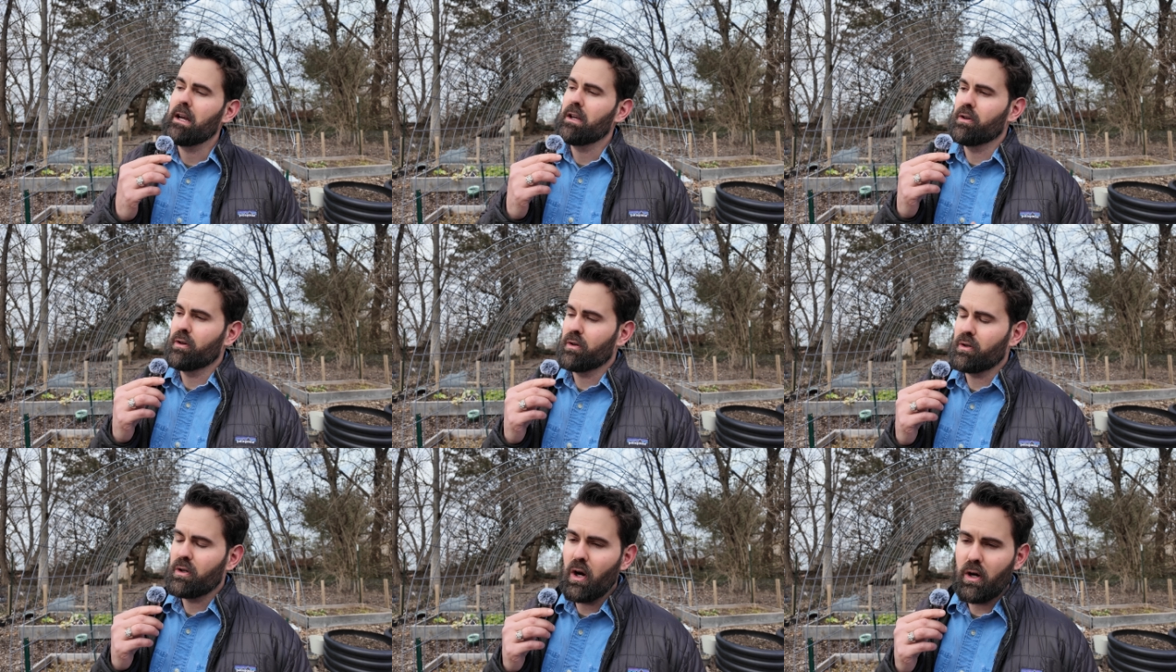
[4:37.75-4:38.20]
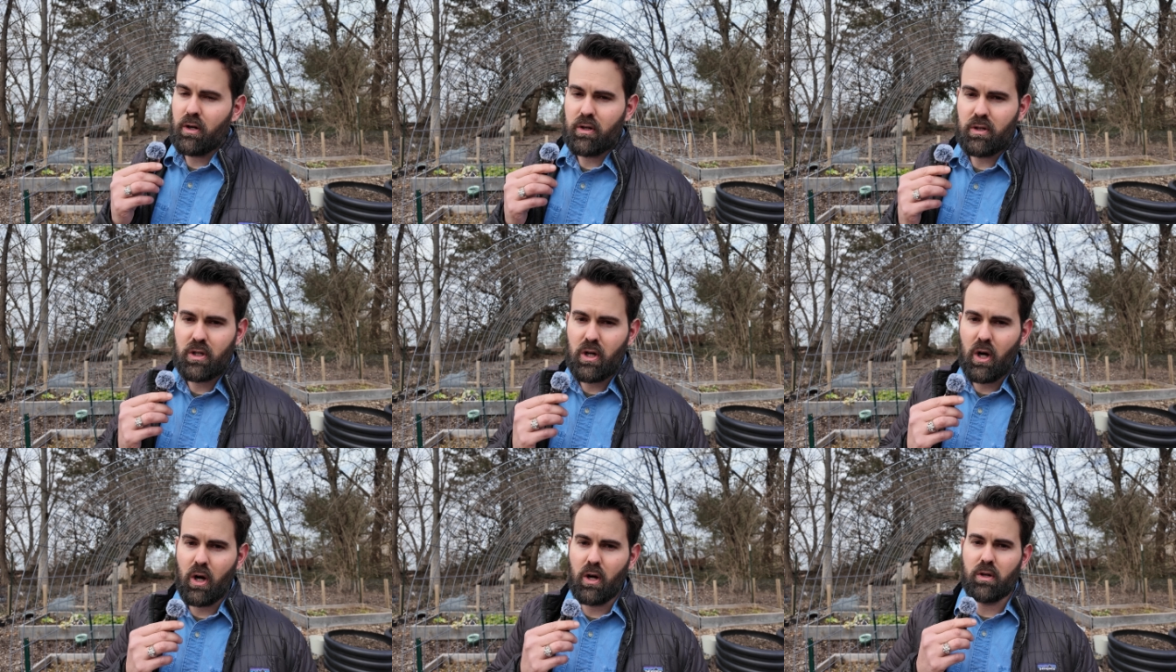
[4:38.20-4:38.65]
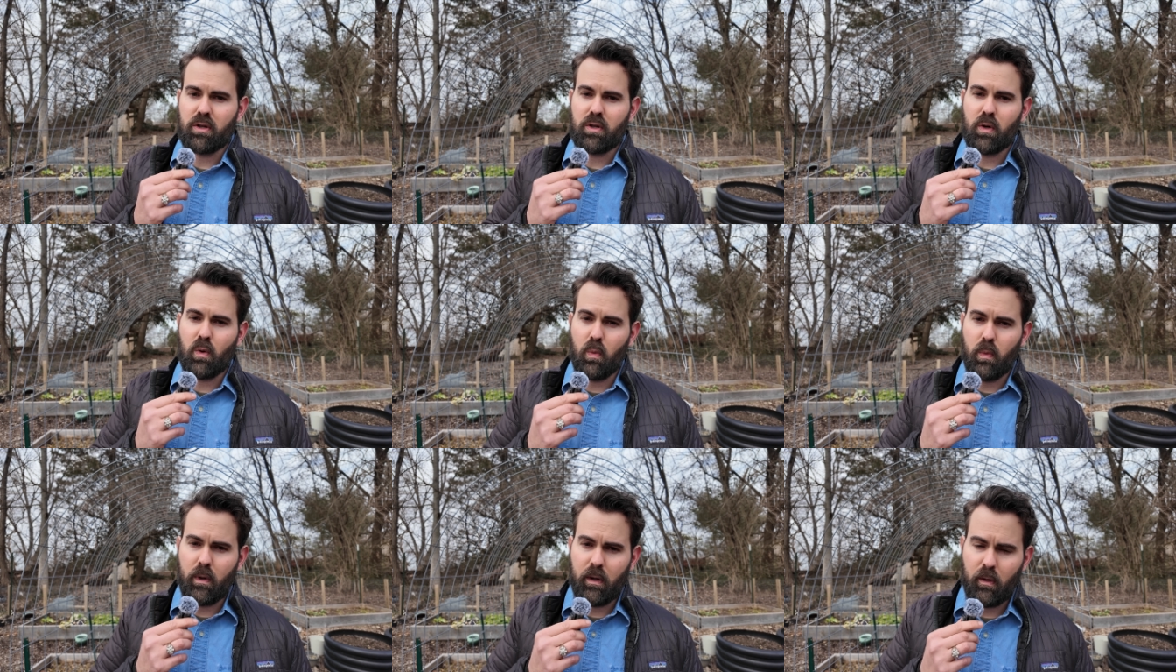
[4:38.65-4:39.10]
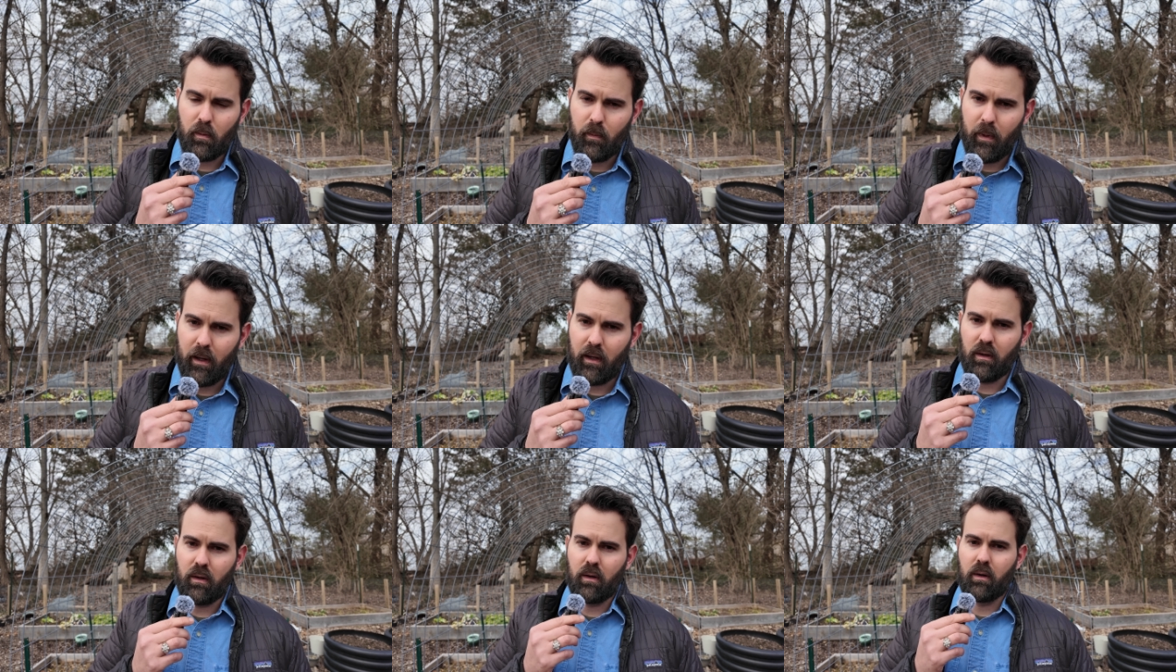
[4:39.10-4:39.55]
Your garden cart, your
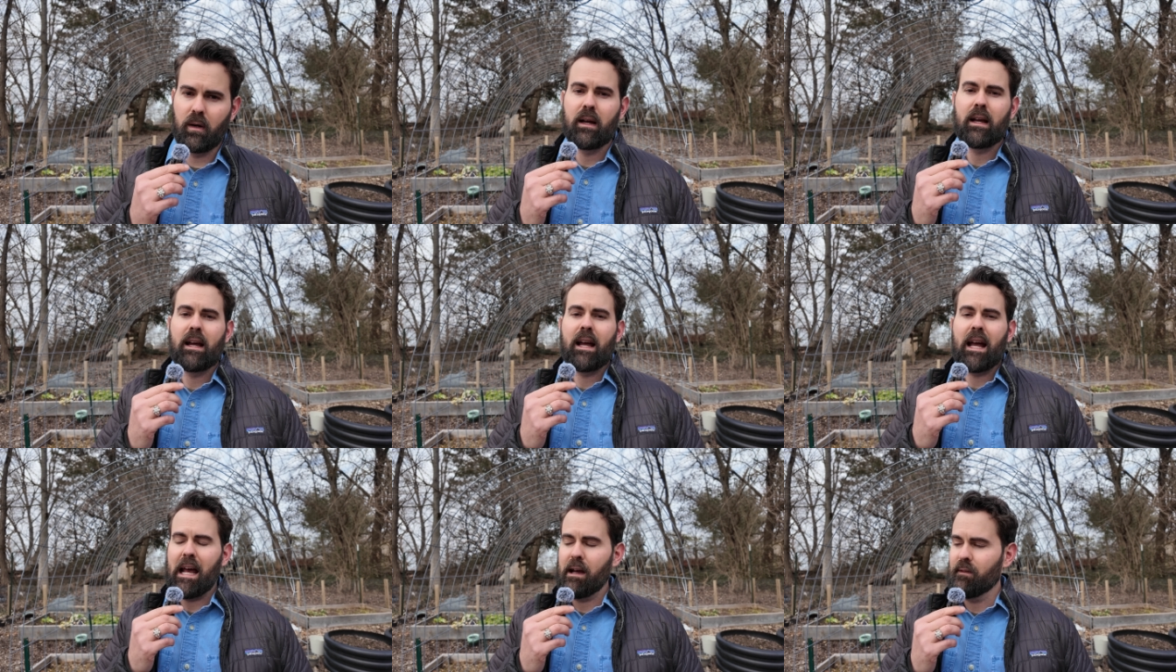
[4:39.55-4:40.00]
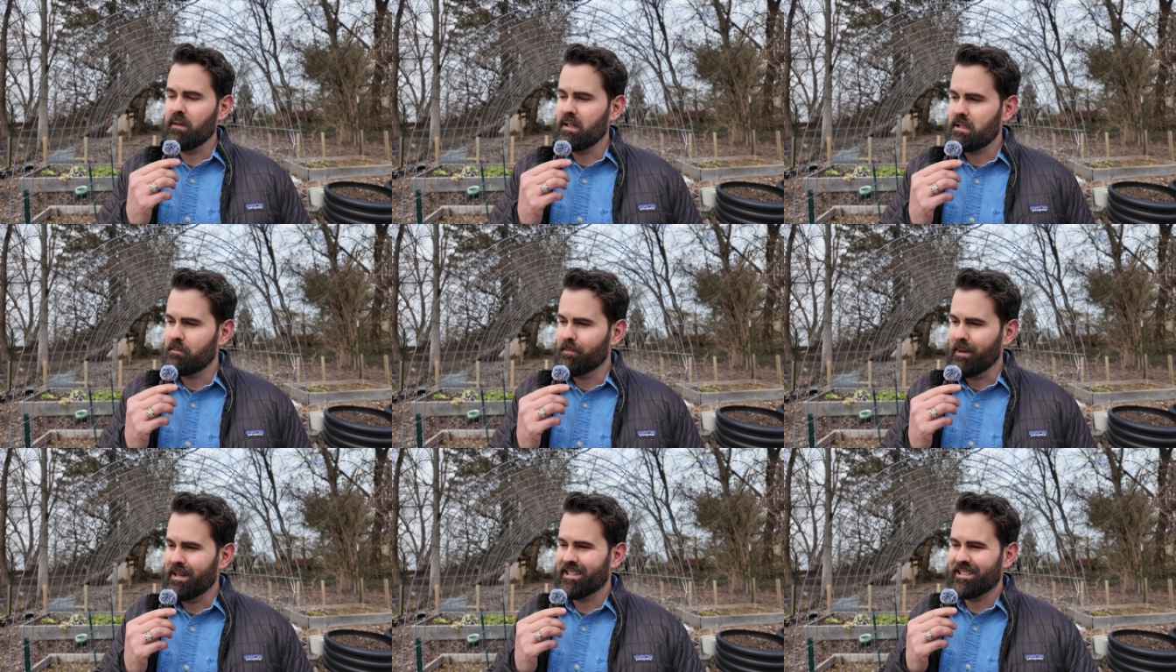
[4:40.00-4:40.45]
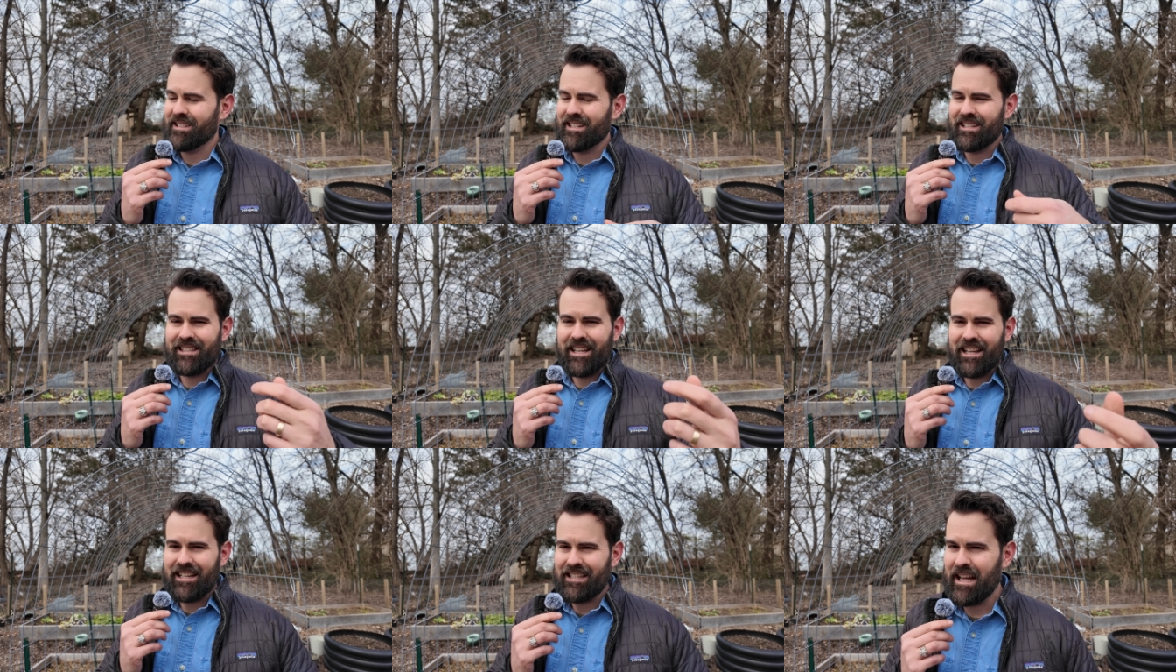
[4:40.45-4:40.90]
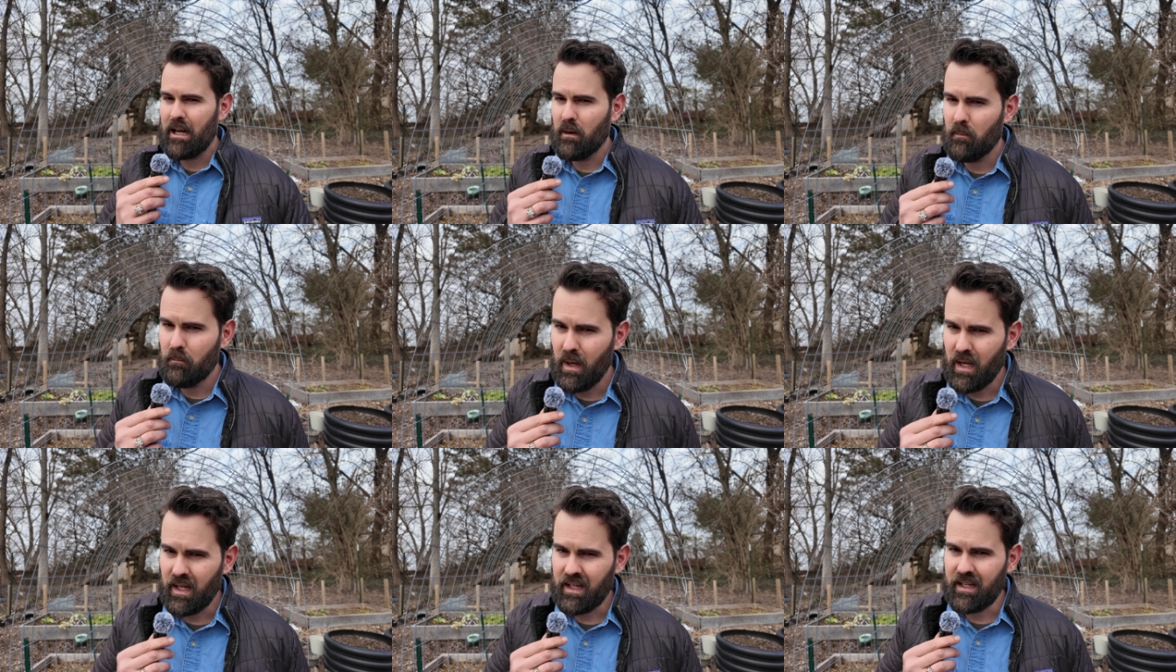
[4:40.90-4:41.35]
wheelbarrow, having space to set
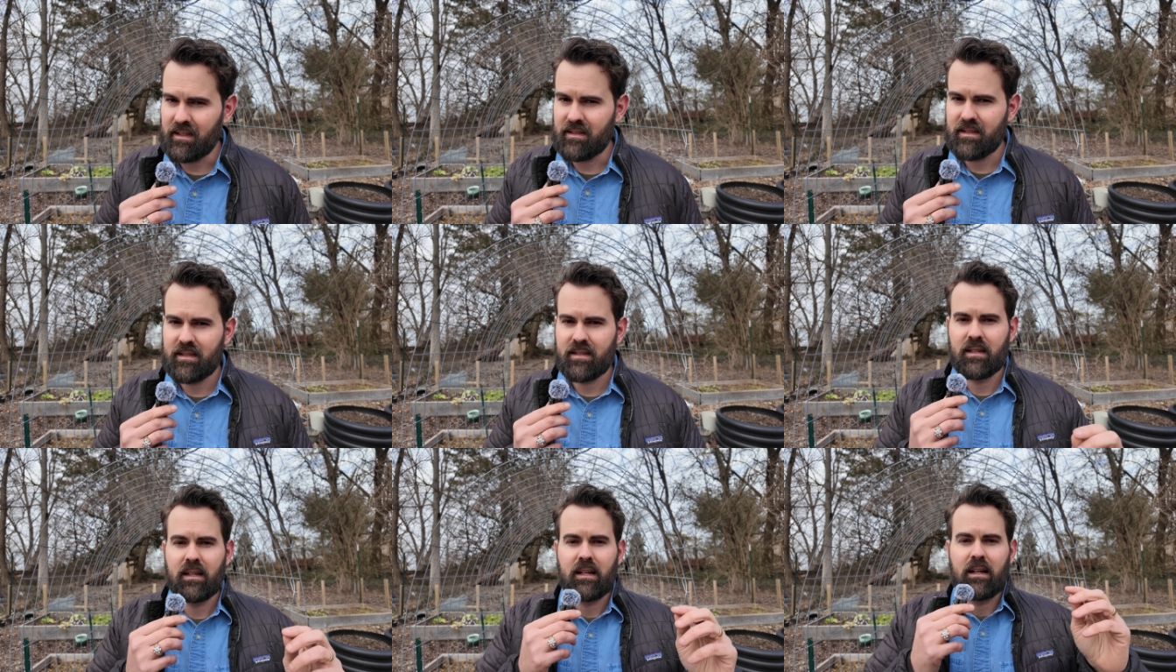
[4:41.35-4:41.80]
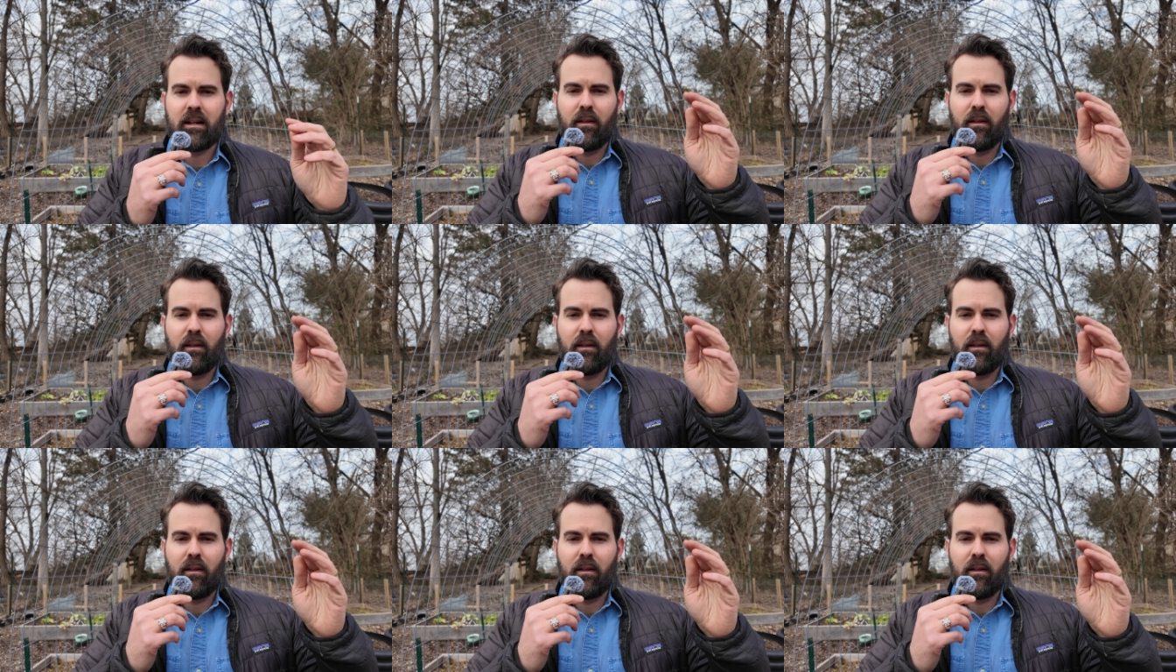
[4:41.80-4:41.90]
down buckets.